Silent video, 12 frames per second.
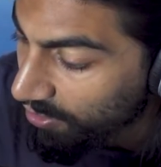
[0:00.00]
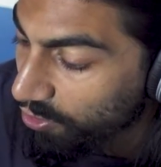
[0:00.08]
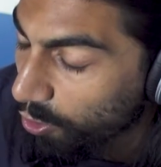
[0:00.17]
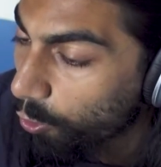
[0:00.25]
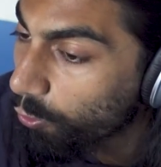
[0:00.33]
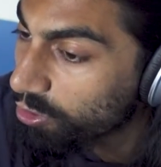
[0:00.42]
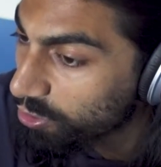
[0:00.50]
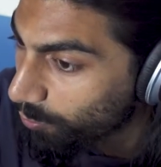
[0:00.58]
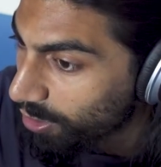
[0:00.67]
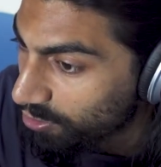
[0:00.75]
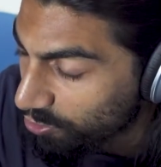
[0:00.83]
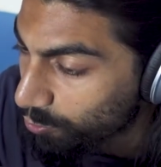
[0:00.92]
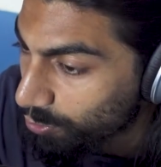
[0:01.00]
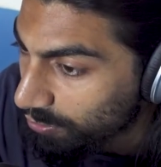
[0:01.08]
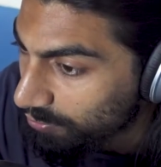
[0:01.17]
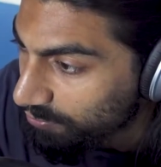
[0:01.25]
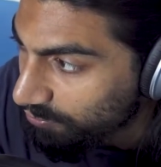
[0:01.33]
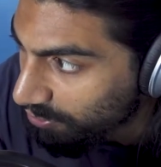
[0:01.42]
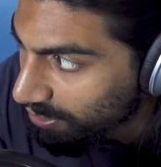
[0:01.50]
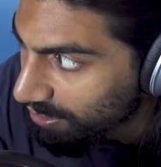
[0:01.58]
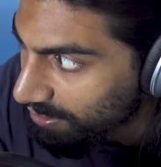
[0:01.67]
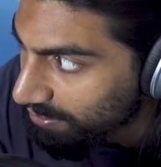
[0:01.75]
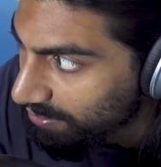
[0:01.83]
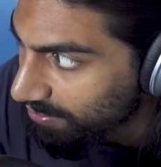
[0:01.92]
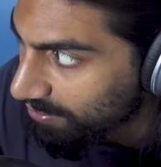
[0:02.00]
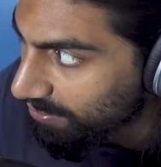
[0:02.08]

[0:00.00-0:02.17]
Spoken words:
the only way you will fully